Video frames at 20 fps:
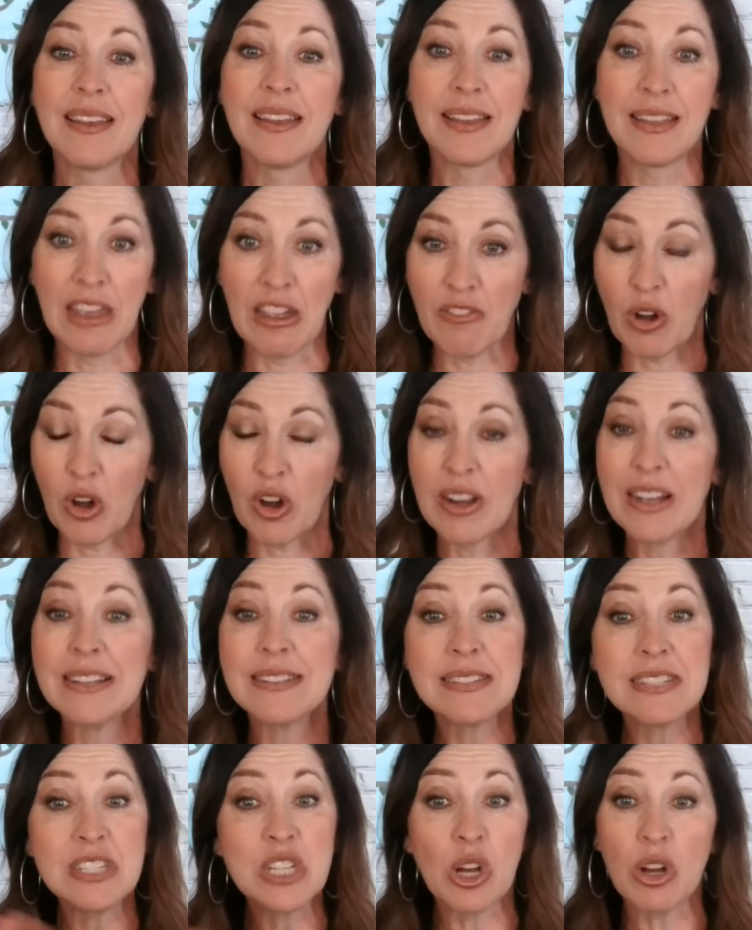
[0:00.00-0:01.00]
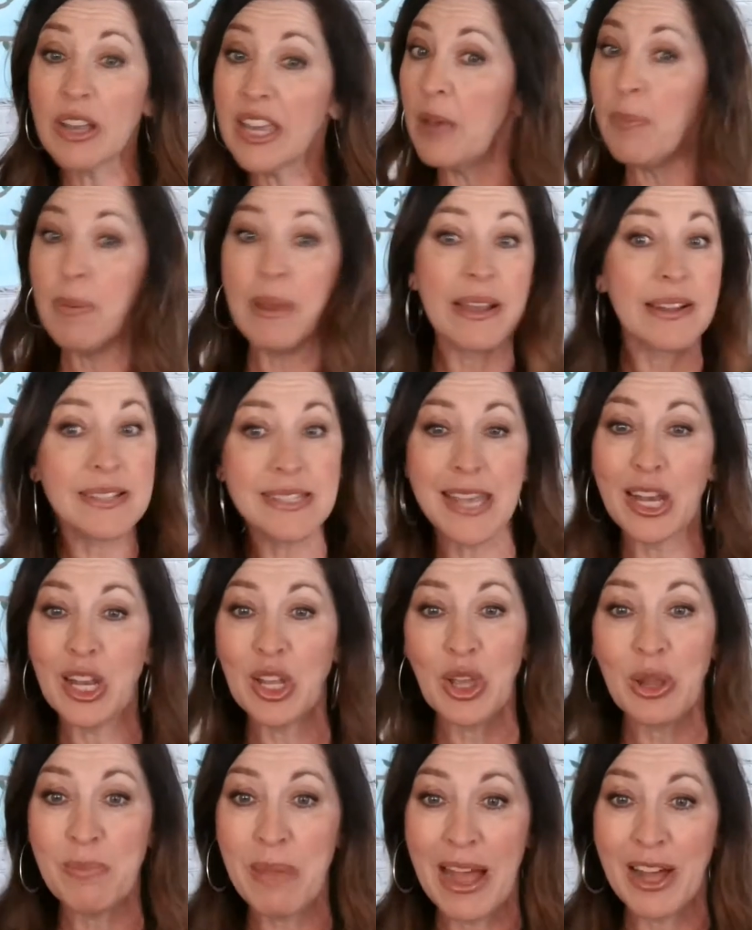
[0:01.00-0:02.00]
giver, still keeping and setting
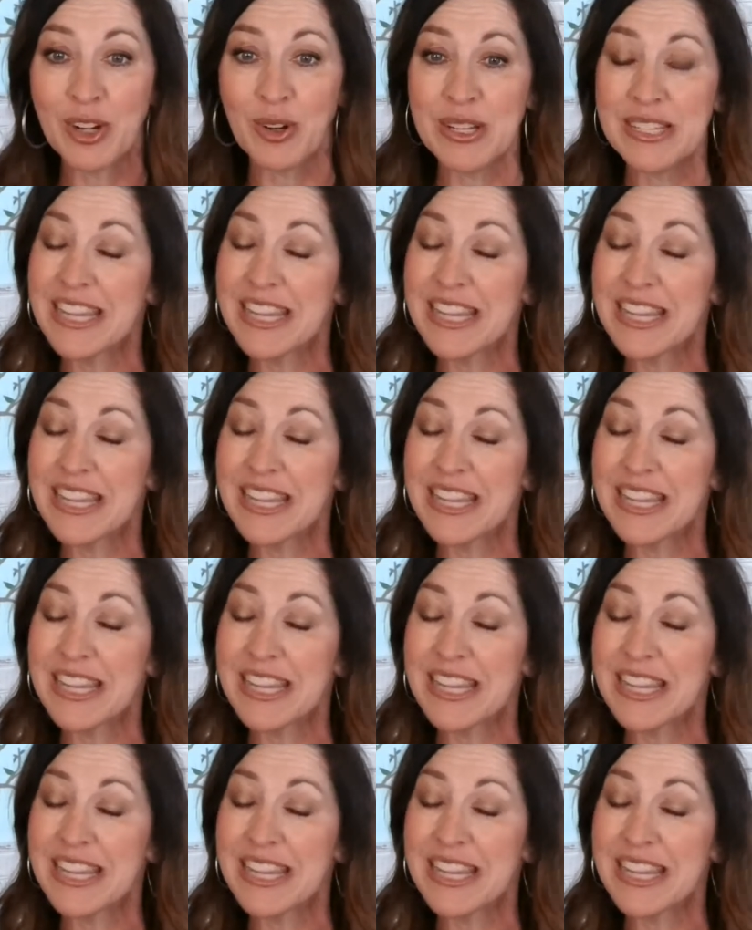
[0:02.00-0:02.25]
good boundaries.